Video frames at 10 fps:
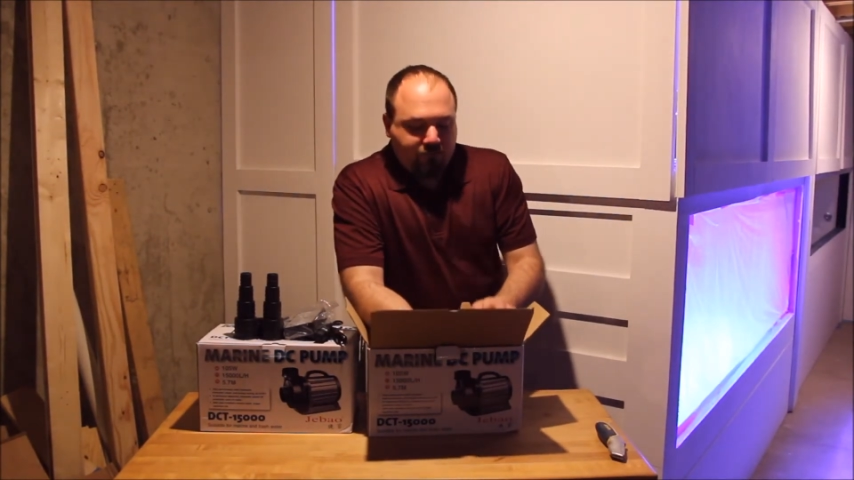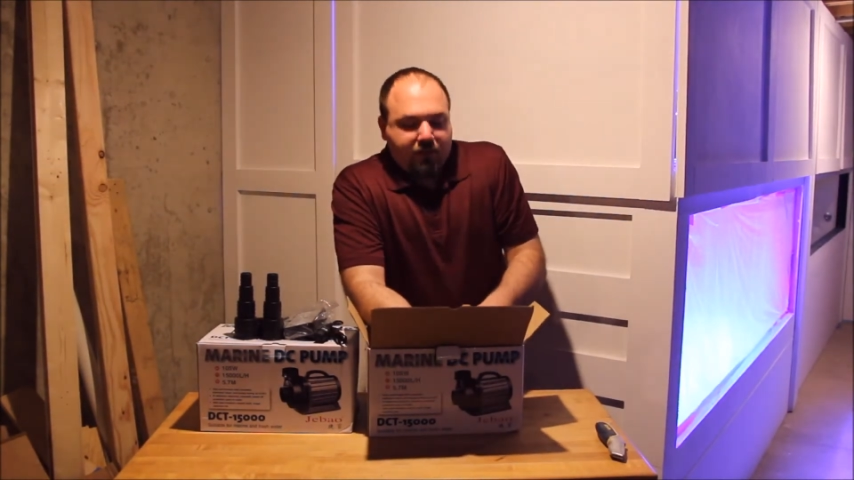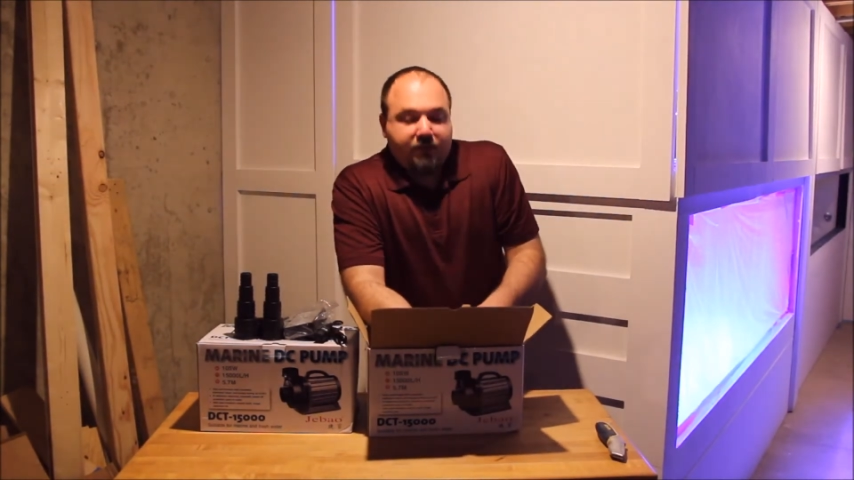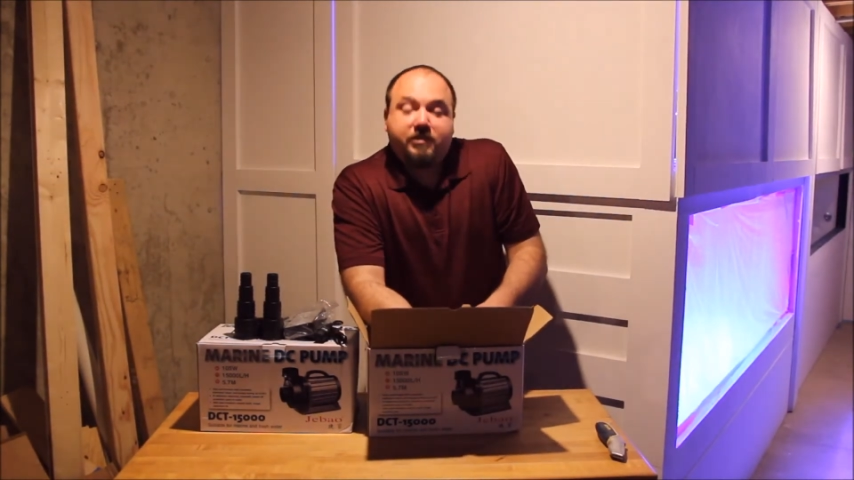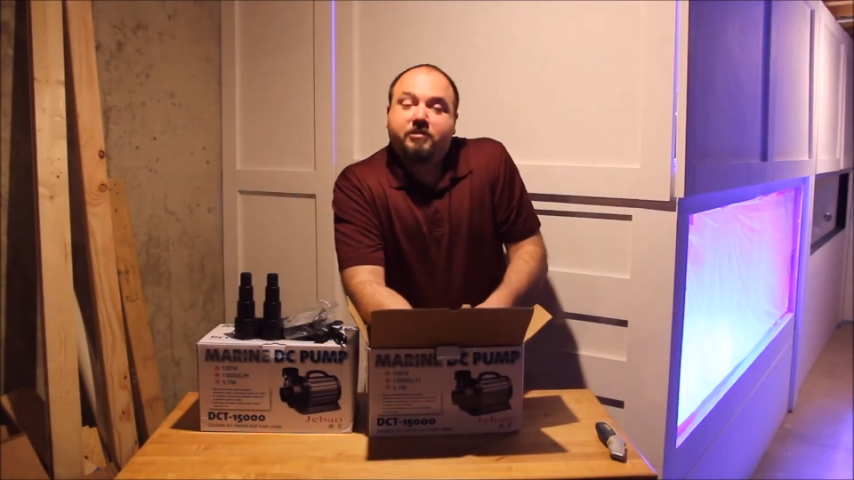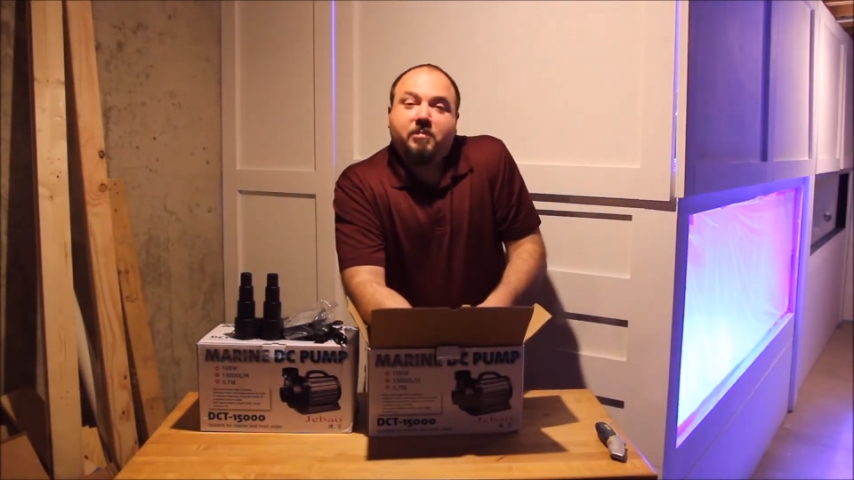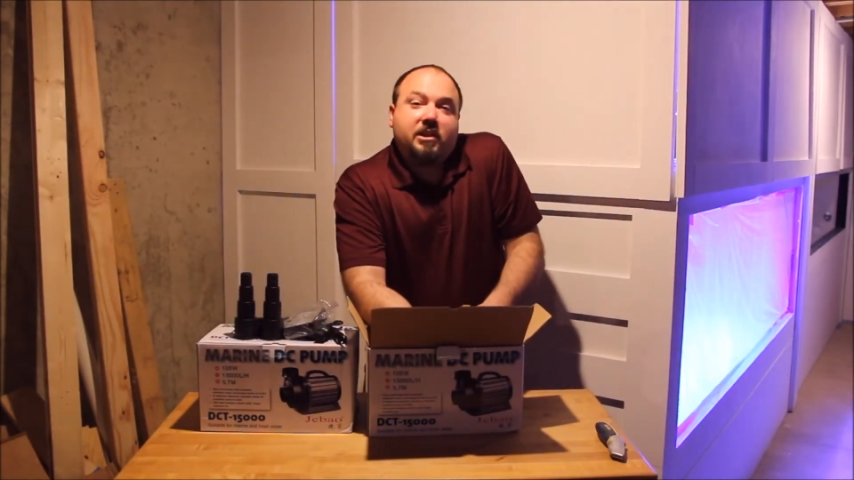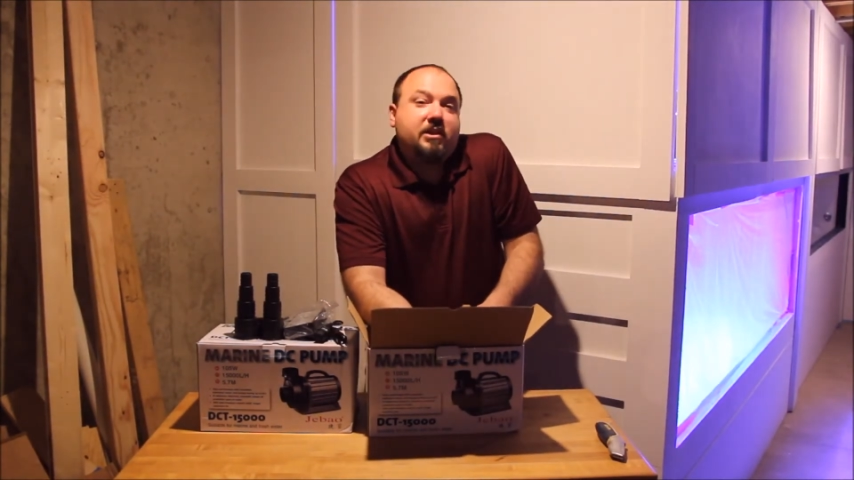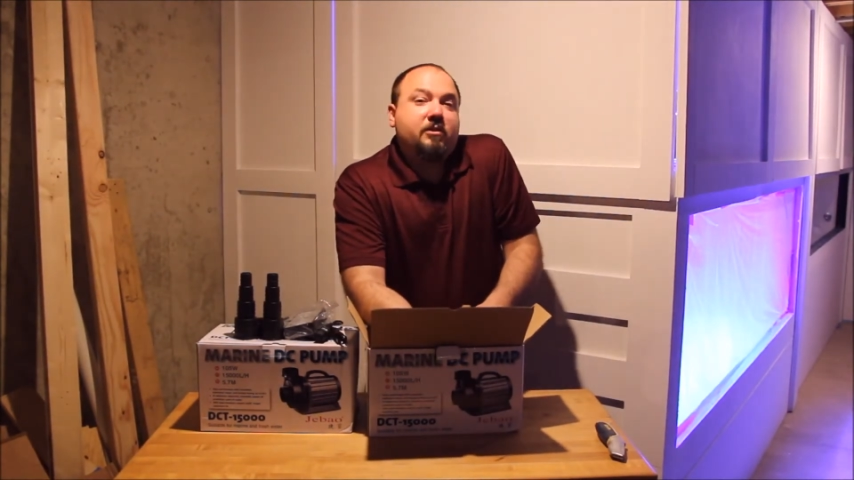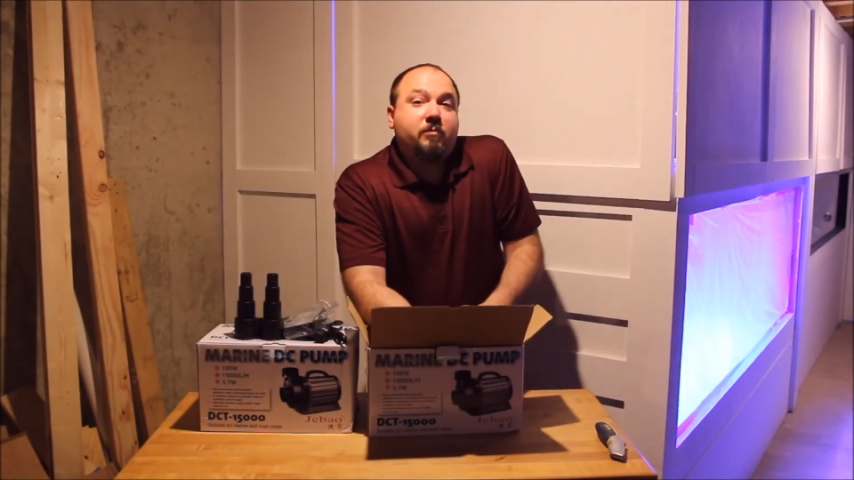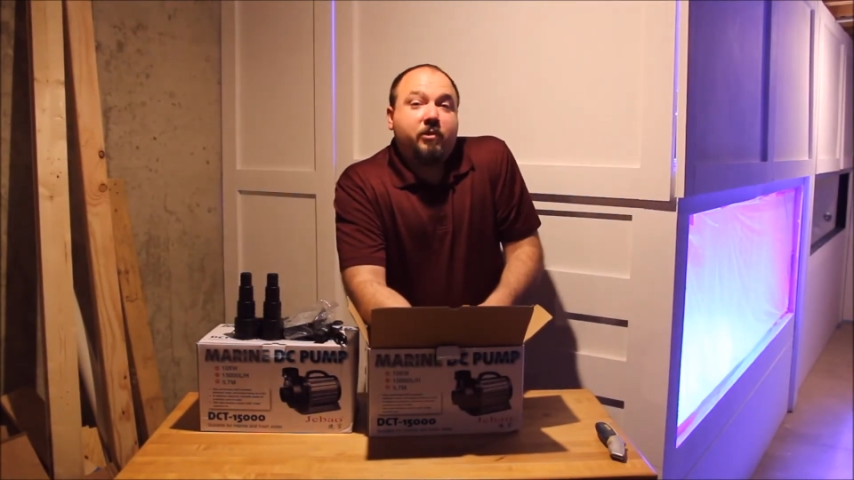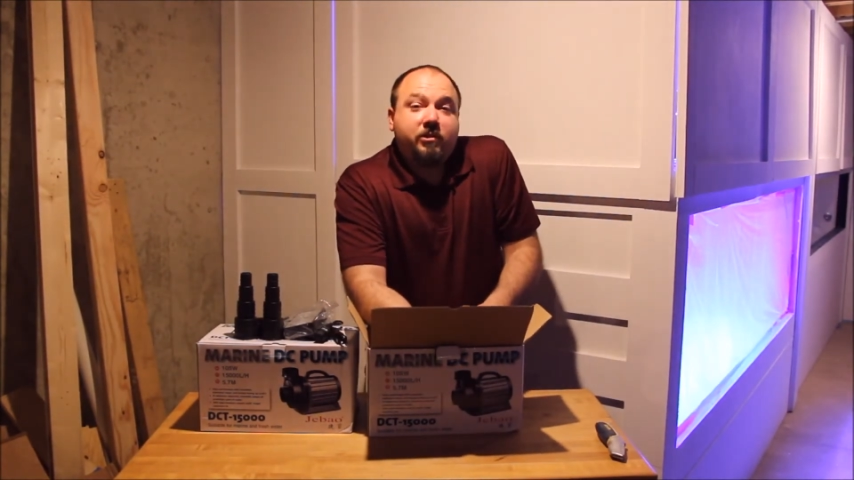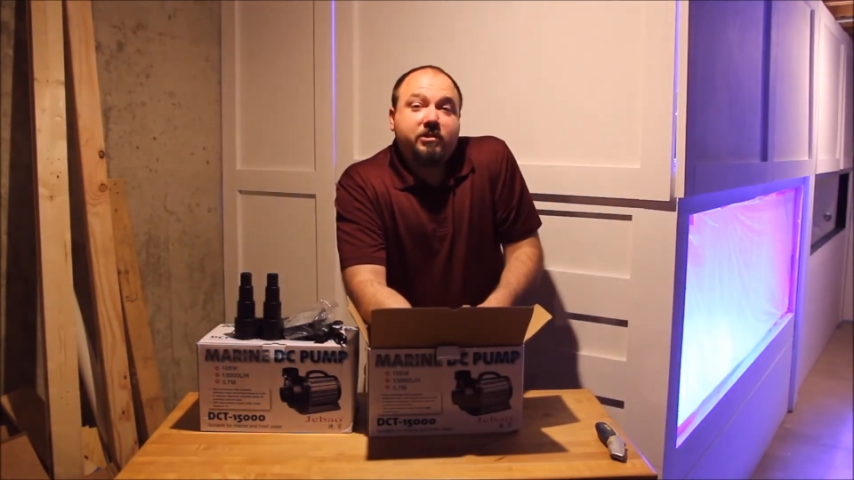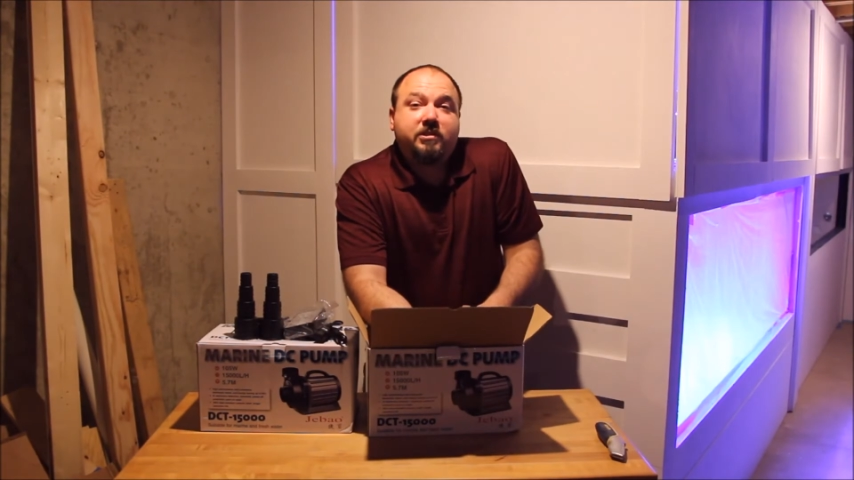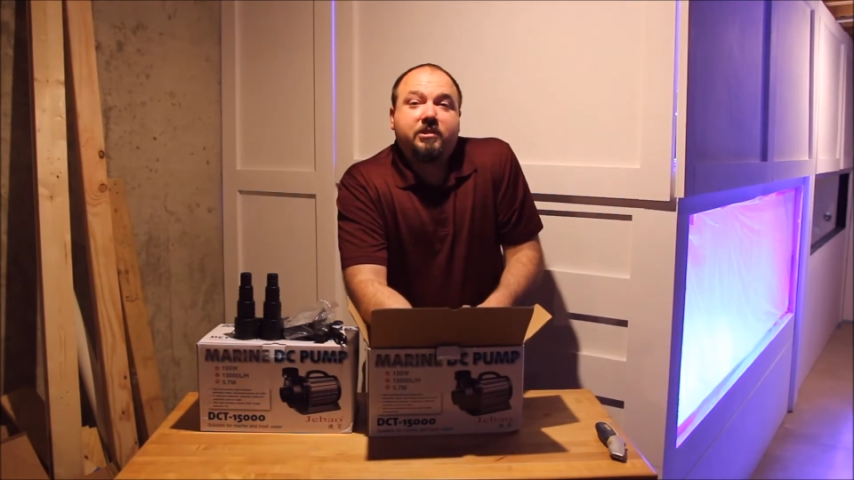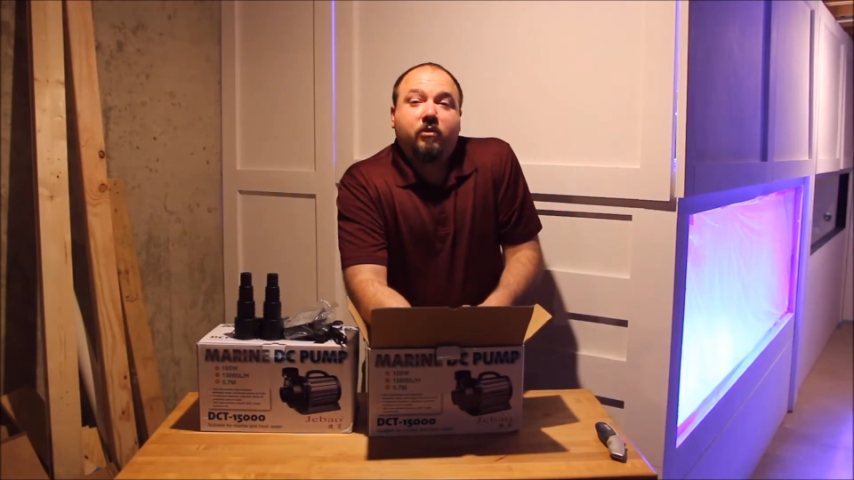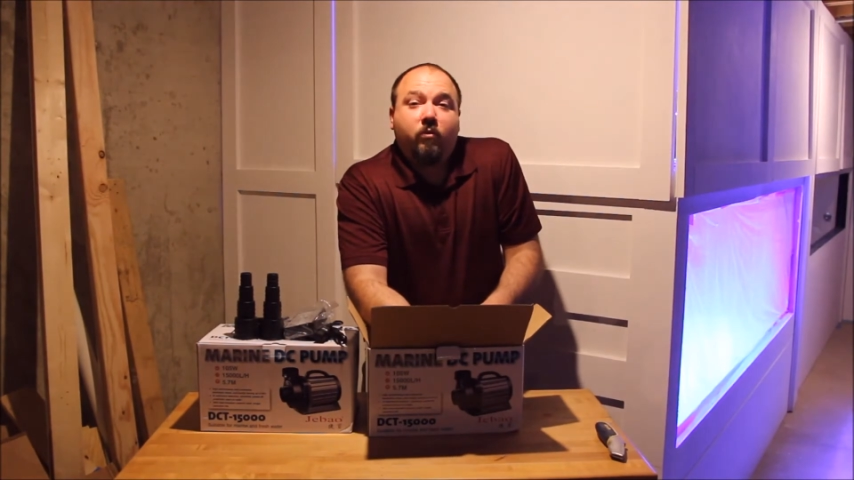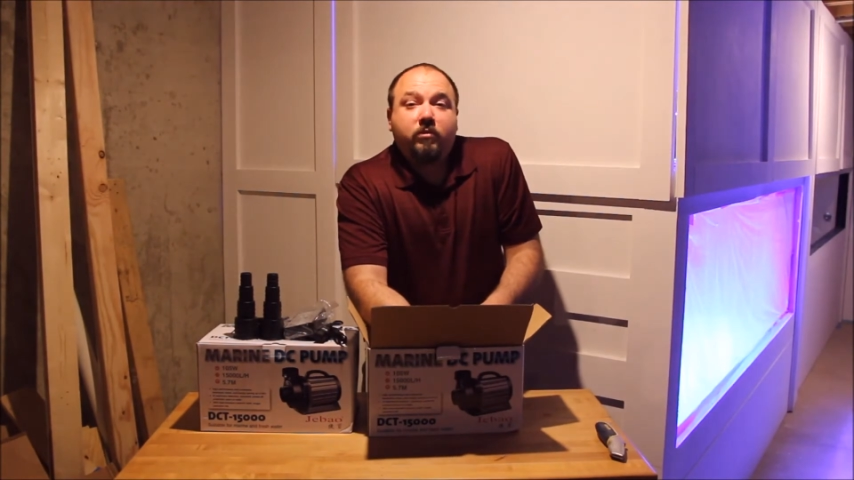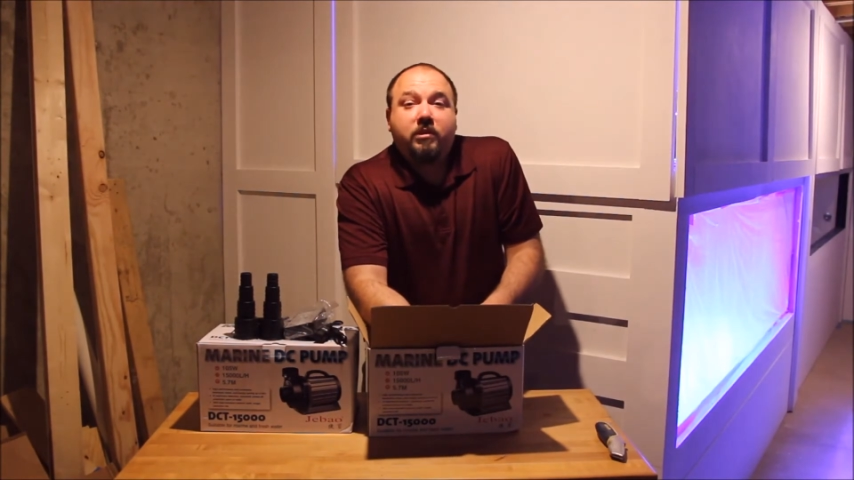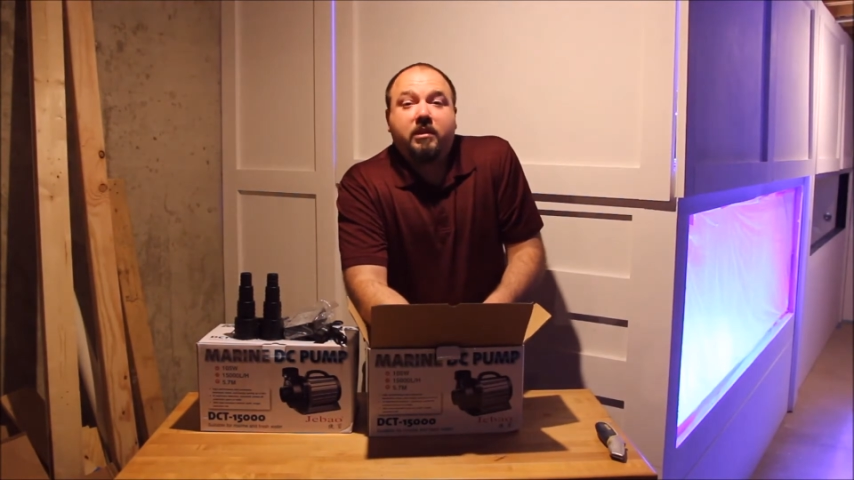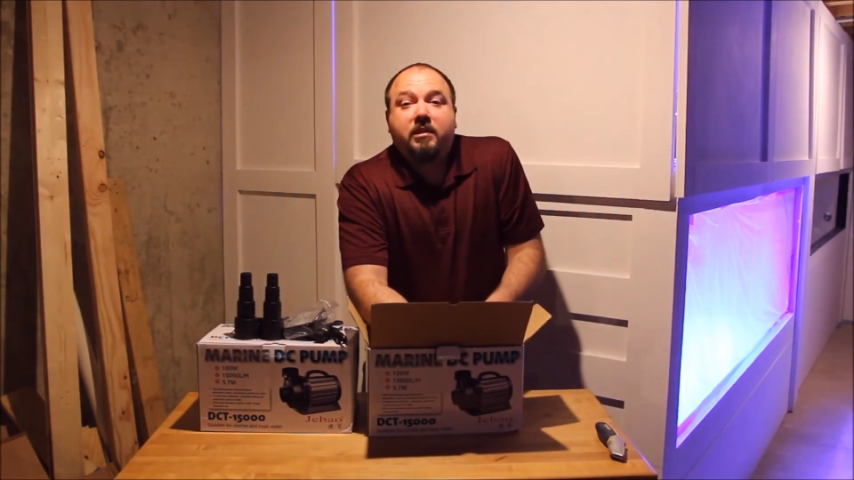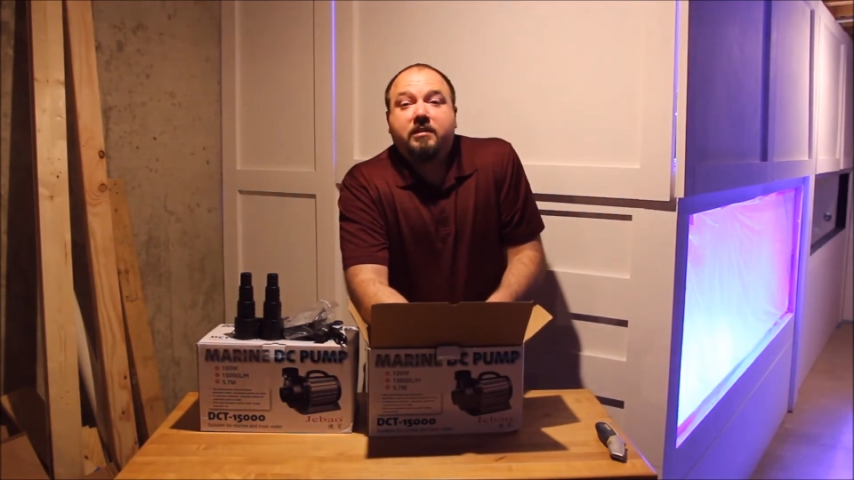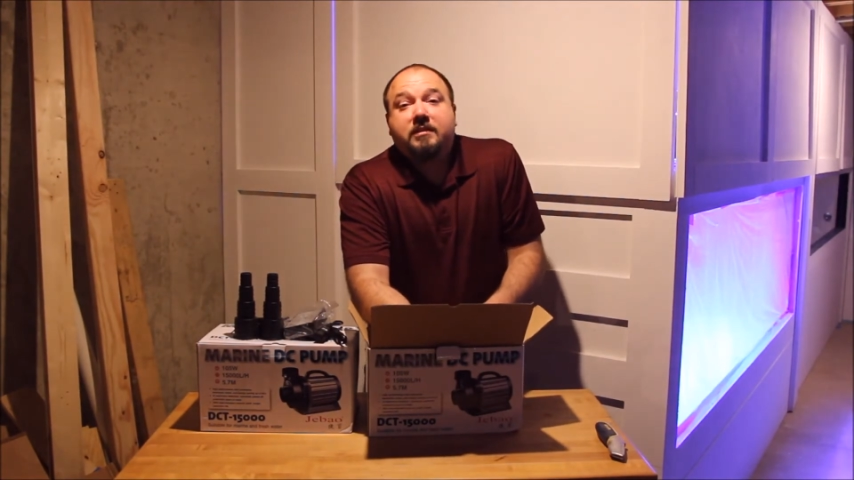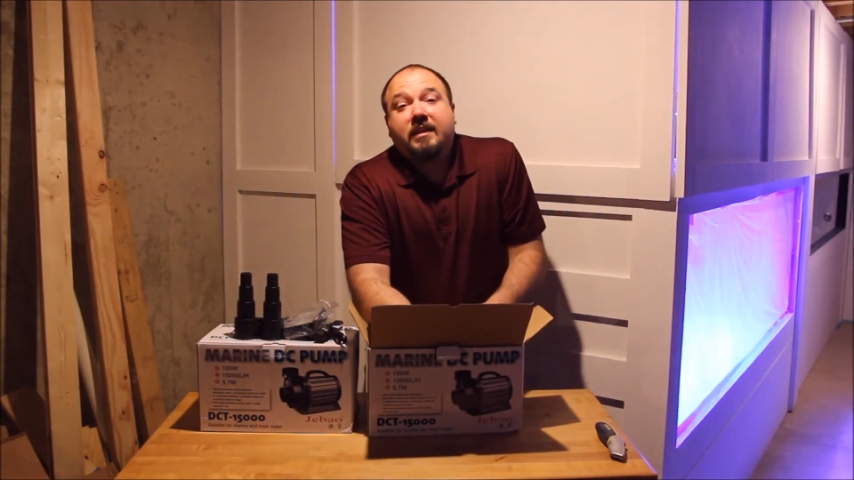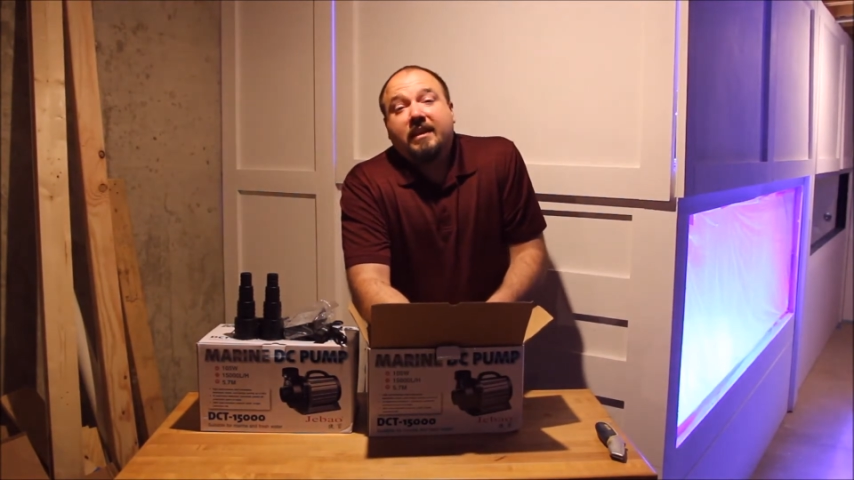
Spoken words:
this is being an emergency only, is